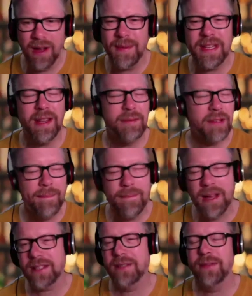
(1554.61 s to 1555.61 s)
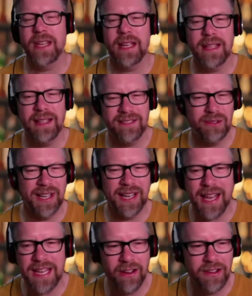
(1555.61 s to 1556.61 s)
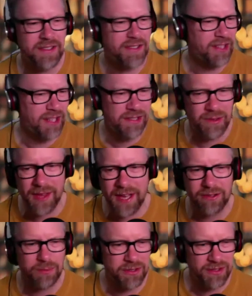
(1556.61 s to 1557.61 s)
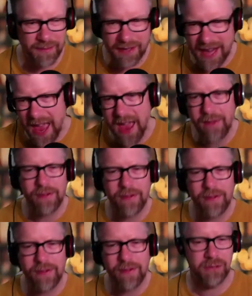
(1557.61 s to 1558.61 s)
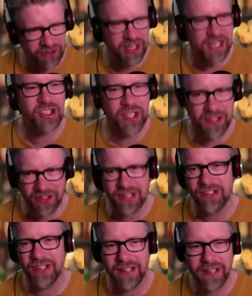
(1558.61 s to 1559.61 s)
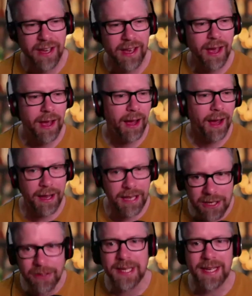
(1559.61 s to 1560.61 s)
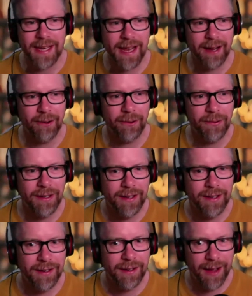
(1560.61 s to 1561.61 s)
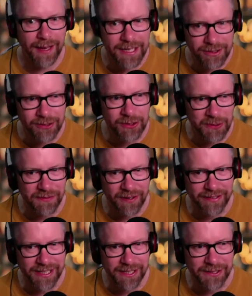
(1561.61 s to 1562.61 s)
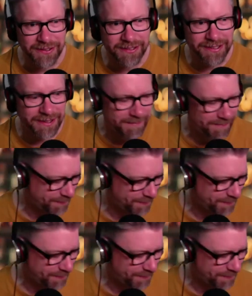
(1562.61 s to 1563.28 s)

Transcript: I mean, there was a massive thing in sort of the late 90s, early 2000s, wasn't it, when everything was just CGI. And you look at it now and it doesn't look very good, does it?